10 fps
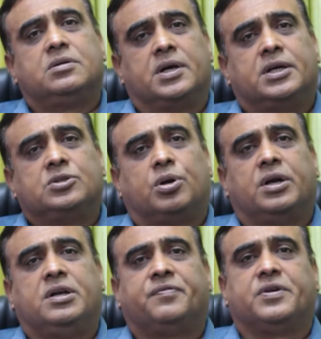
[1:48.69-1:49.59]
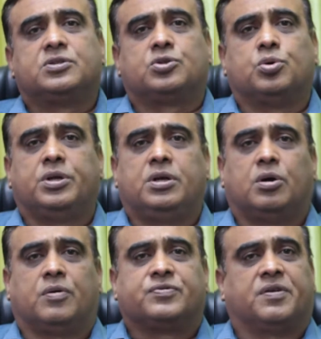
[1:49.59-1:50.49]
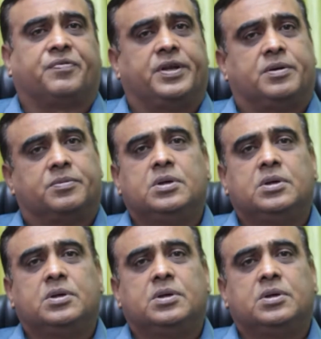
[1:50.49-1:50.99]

has got a different story of suffering.